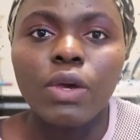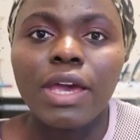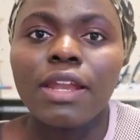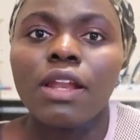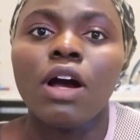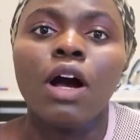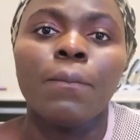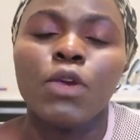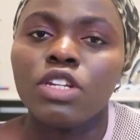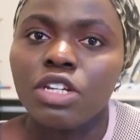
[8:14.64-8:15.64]
you get
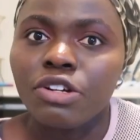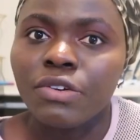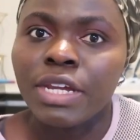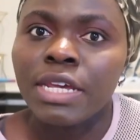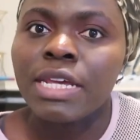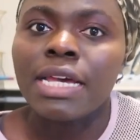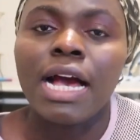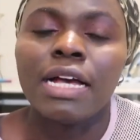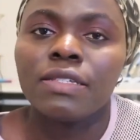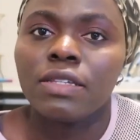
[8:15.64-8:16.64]
um, your degree
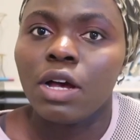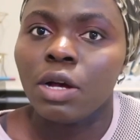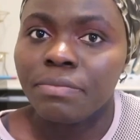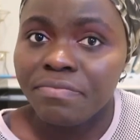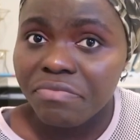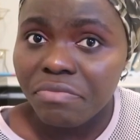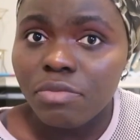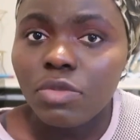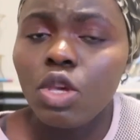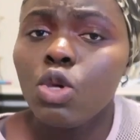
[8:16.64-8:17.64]
as um,
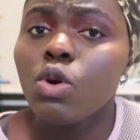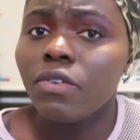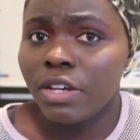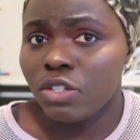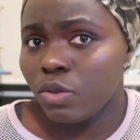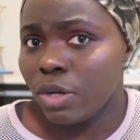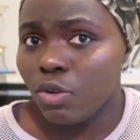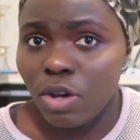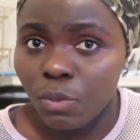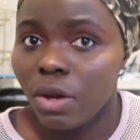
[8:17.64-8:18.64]
U of A student.
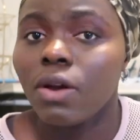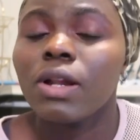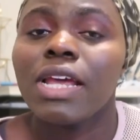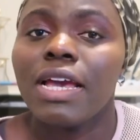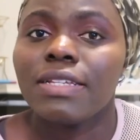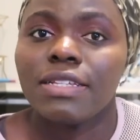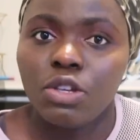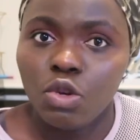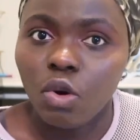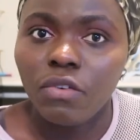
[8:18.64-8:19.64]
You are recognized as a
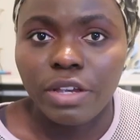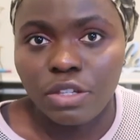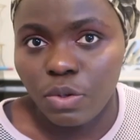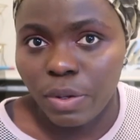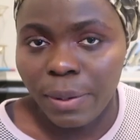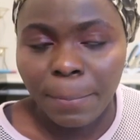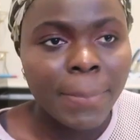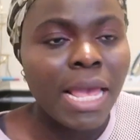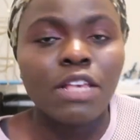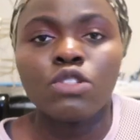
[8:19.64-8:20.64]
U of A student.
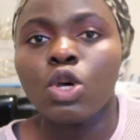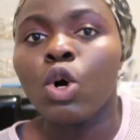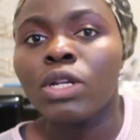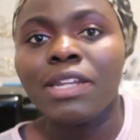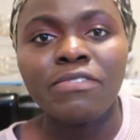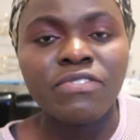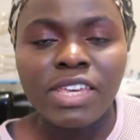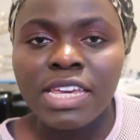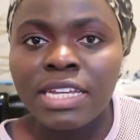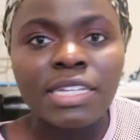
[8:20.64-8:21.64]
So the
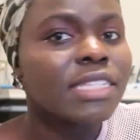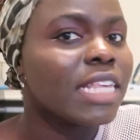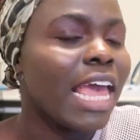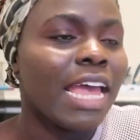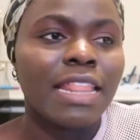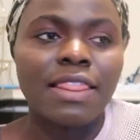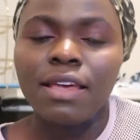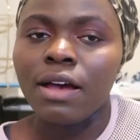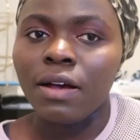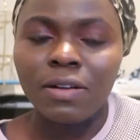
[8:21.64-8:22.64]
fees and
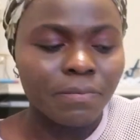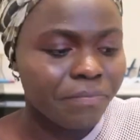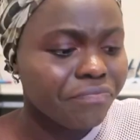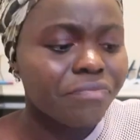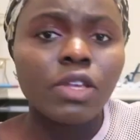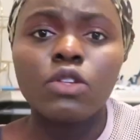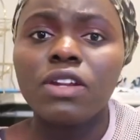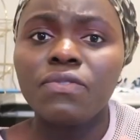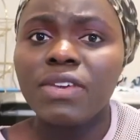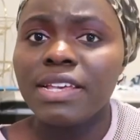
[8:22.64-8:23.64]
um, so
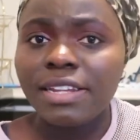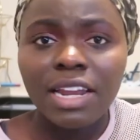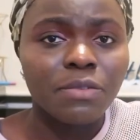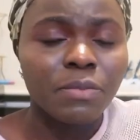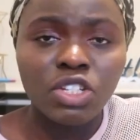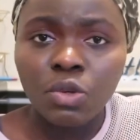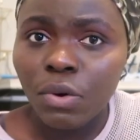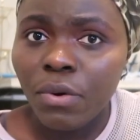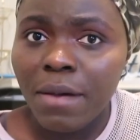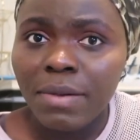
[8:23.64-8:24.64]
the fees and admission
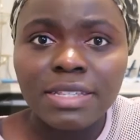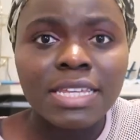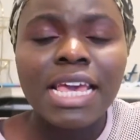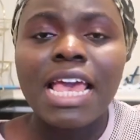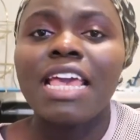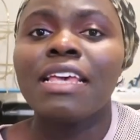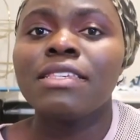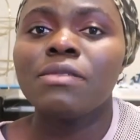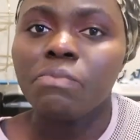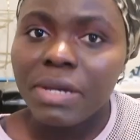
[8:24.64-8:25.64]
requirements
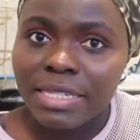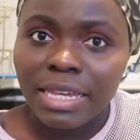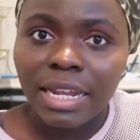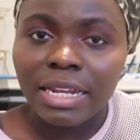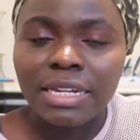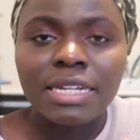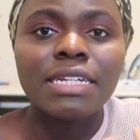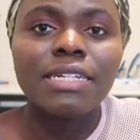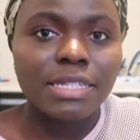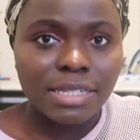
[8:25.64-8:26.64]
is basically
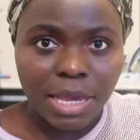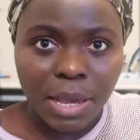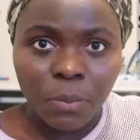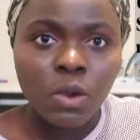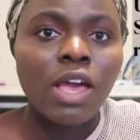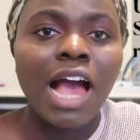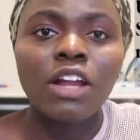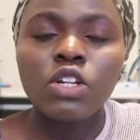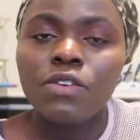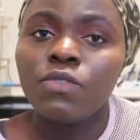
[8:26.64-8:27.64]
the same
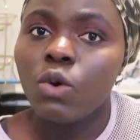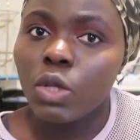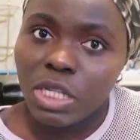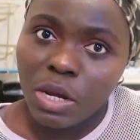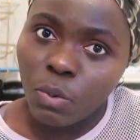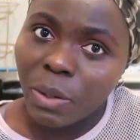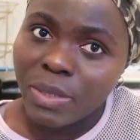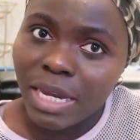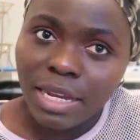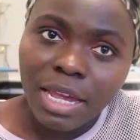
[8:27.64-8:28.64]
actually if you go to their
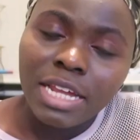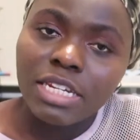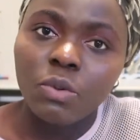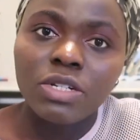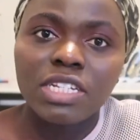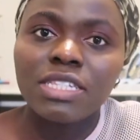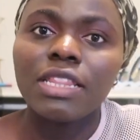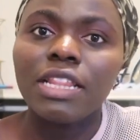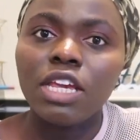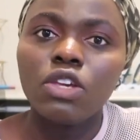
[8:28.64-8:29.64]
website they will just
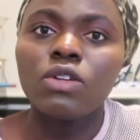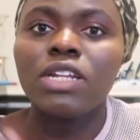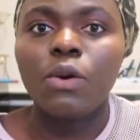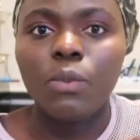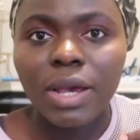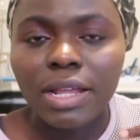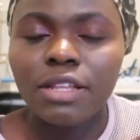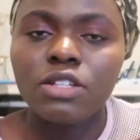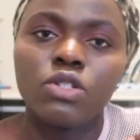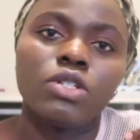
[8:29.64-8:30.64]
link you
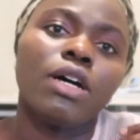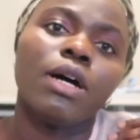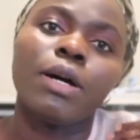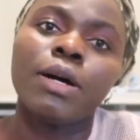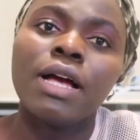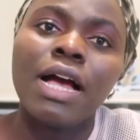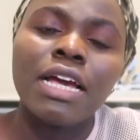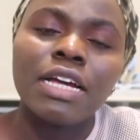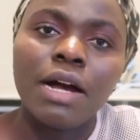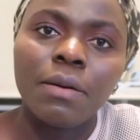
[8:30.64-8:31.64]
directly to the
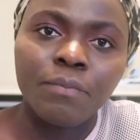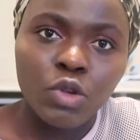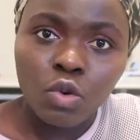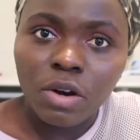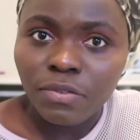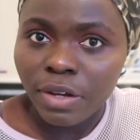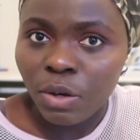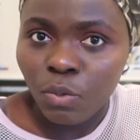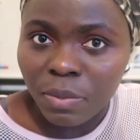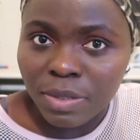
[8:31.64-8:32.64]
um, U of A
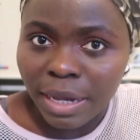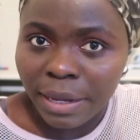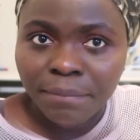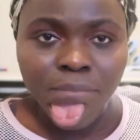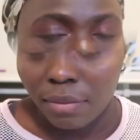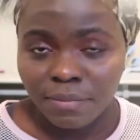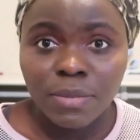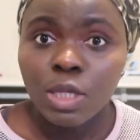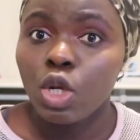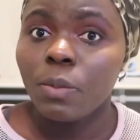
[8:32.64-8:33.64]
website yeah,
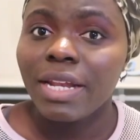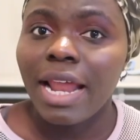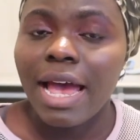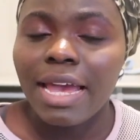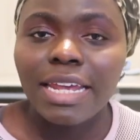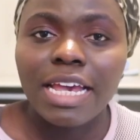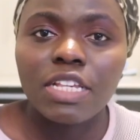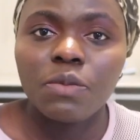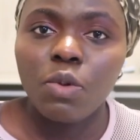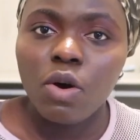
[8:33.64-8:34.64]
so, so number nine
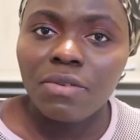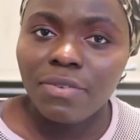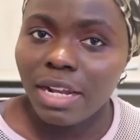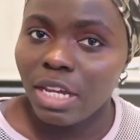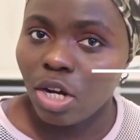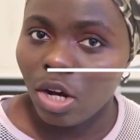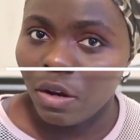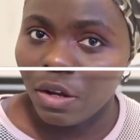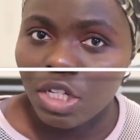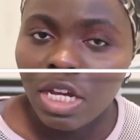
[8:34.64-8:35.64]
is Bow Valley
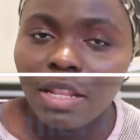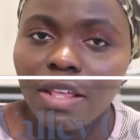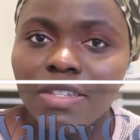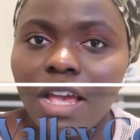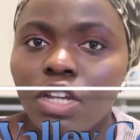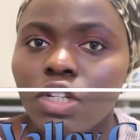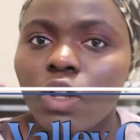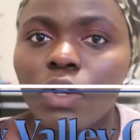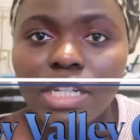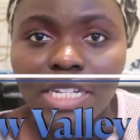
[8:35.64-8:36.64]
College this is actually
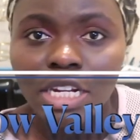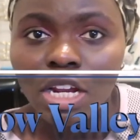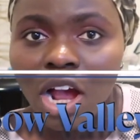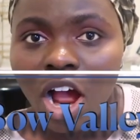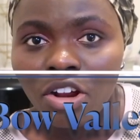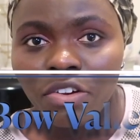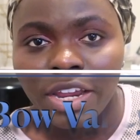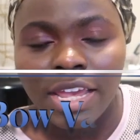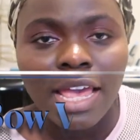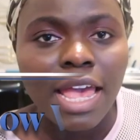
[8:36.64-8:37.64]
located in
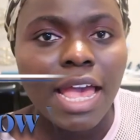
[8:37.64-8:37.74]
Calgary